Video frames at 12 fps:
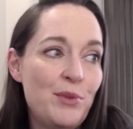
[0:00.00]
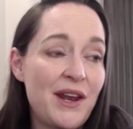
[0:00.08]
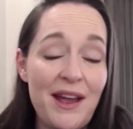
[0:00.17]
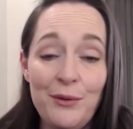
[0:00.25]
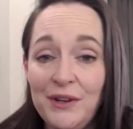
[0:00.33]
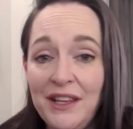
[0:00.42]

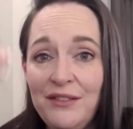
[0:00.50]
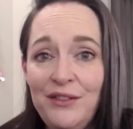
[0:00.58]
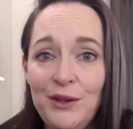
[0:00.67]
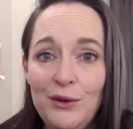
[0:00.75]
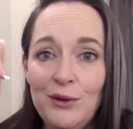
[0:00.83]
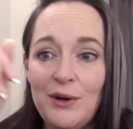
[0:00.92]
I will give
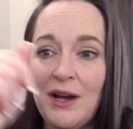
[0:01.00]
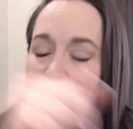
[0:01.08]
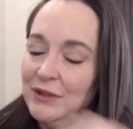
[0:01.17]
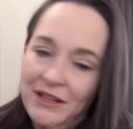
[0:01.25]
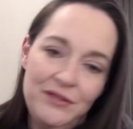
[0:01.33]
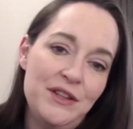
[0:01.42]
you
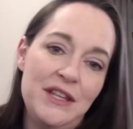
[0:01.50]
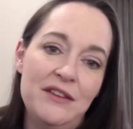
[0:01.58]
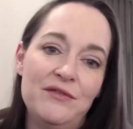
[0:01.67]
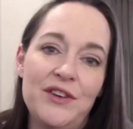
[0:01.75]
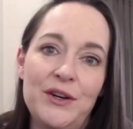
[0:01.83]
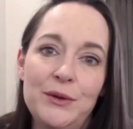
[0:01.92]
the
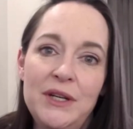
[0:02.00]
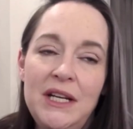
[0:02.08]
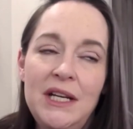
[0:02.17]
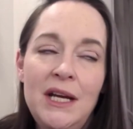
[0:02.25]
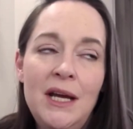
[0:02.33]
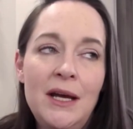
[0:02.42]
info
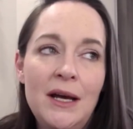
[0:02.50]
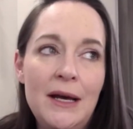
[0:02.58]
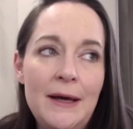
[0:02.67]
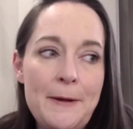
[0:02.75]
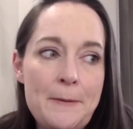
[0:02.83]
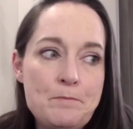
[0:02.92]

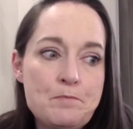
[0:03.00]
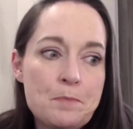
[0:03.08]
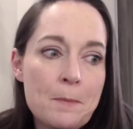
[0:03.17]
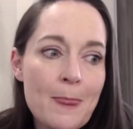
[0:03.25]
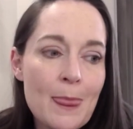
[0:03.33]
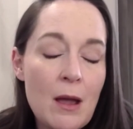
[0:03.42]
on
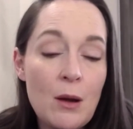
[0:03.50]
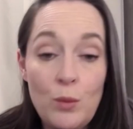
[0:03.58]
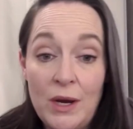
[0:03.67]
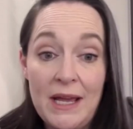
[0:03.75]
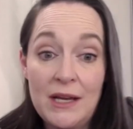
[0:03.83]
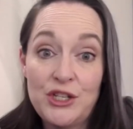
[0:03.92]
what
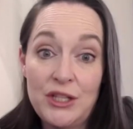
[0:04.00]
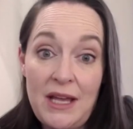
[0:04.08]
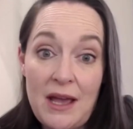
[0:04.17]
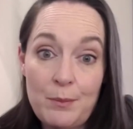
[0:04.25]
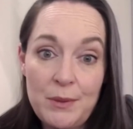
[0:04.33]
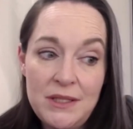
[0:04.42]
actually
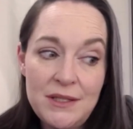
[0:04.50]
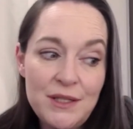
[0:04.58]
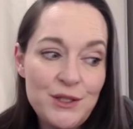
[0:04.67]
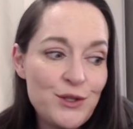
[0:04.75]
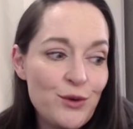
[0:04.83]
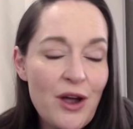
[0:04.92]
happens.
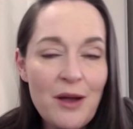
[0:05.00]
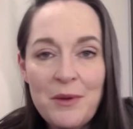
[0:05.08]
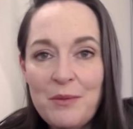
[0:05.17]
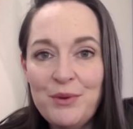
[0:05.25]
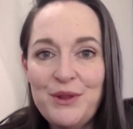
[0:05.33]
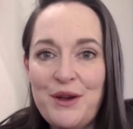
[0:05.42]
So comment
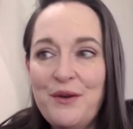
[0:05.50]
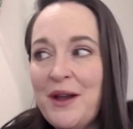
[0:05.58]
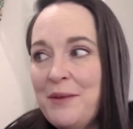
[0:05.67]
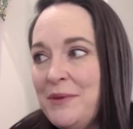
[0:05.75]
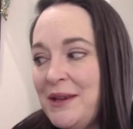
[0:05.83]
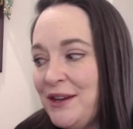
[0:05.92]
below.
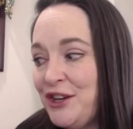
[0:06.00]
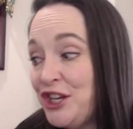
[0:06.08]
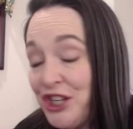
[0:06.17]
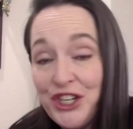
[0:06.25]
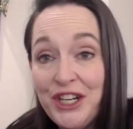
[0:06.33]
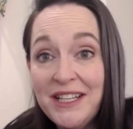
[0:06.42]
I'm
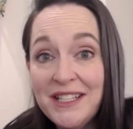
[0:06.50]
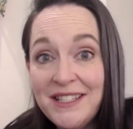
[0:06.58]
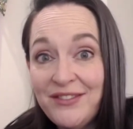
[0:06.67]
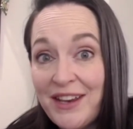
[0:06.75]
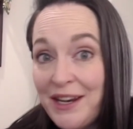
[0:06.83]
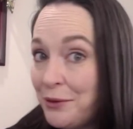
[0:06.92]
curious if
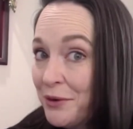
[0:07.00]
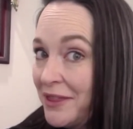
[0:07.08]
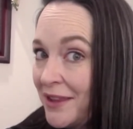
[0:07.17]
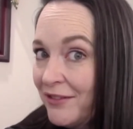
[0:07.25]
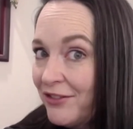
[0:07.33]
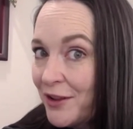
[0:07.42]
anyone
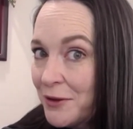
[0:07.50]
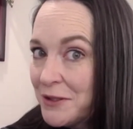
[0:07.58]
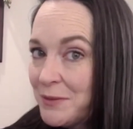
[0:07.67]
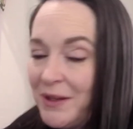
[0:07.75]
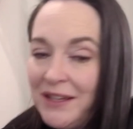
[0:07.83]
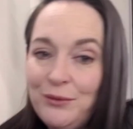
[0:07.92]
that follows
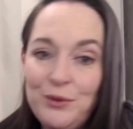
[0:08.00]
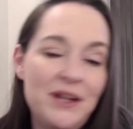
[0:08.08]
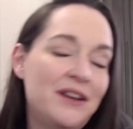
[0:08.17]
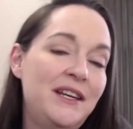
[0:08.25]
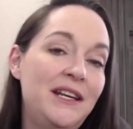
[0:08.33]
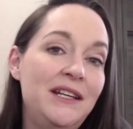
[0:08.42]
me went
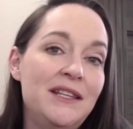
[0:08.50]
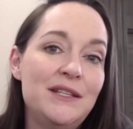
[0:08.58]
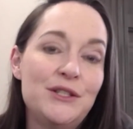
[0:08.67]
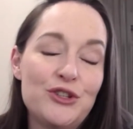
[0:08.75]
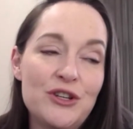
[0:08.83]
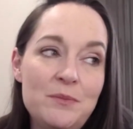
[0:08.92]
on any of these
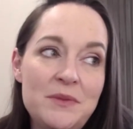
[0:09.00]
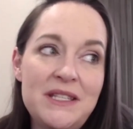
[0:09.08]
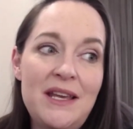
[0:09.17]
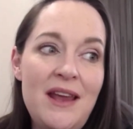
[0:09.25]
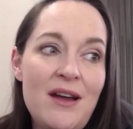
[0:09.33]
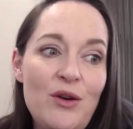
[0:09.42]
trips
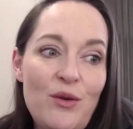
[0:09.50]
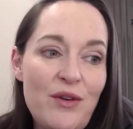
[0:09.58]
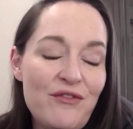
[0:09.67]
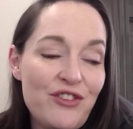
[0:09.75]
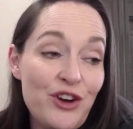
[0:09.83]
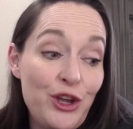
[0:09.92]
and how it
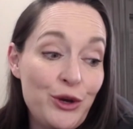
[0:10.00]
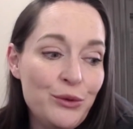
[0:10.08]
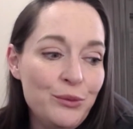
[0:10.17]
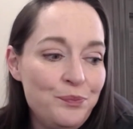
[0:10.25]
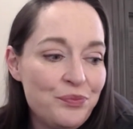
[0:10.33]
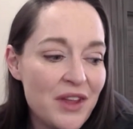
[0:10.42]
went for
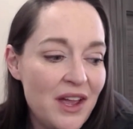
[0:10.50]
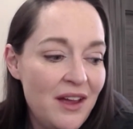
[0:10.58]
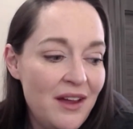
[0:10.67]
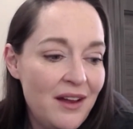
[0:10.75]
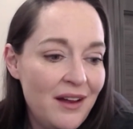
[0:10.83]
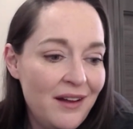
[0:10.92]
you.
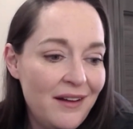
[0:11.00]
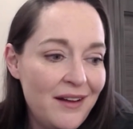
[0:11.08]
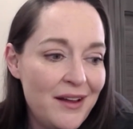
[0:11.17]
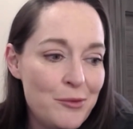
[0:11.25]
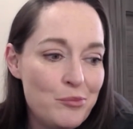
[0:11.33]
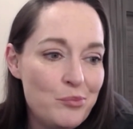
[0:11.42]

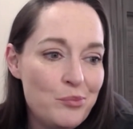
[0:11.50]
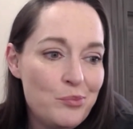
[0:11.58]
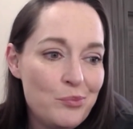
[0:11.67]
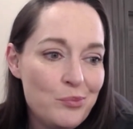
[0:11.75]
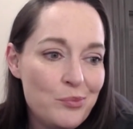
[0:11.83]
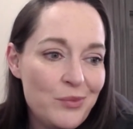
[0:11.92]
And
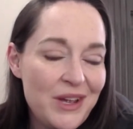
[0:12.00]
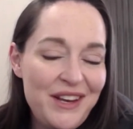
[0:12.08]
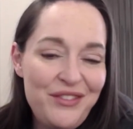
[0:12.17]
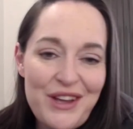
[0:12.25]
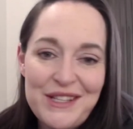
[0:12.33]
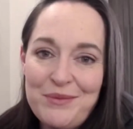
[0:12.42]
if
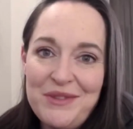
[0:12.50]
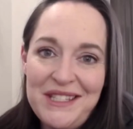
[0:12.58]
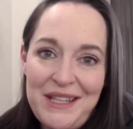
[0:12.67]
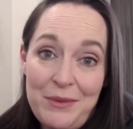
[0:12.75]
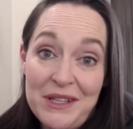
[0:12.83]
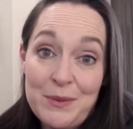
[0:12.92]
you had some of the
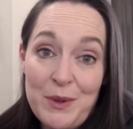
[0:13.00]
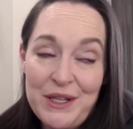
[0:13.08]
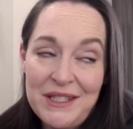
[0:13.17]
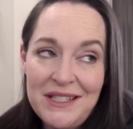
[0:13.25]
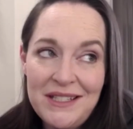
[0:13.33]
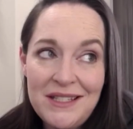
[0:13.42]
same
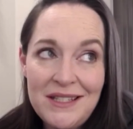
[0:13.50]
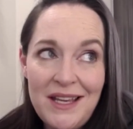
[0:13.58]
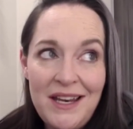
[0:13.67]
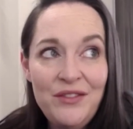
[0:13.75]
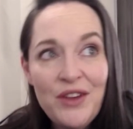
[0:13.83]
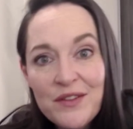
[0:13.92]
experiences,
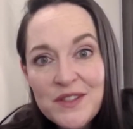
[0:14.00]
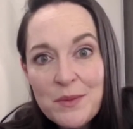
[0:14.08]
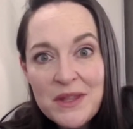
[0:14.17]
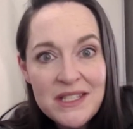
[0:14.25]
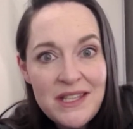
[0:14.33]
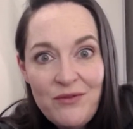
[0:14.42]
and if you have some of
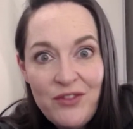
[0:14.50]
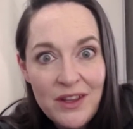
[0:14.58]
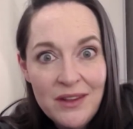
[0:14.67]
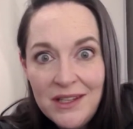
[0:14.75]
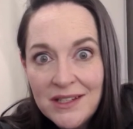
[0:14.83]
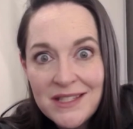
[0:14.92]
the same
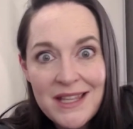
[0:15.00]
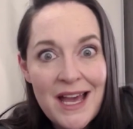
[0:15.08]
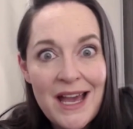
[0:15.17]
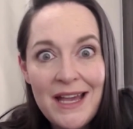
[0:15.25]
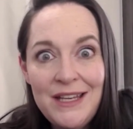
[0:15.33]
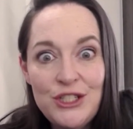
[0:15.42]
feelings that
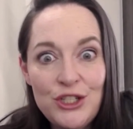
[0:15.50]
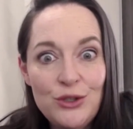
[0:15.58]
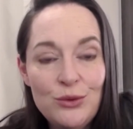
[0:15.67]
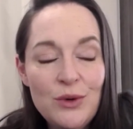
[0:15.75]
I do.